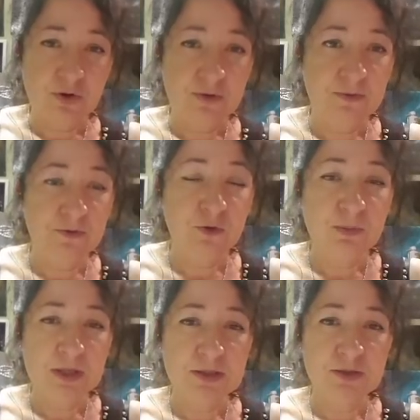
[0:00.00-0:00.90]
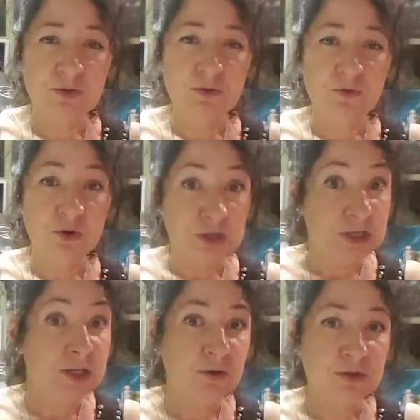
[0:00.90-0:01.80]
for a few months or for a
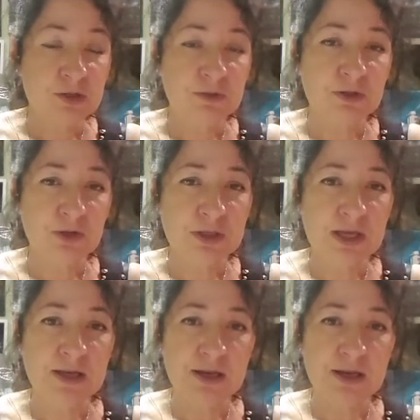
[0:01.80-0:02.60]
year or something like that,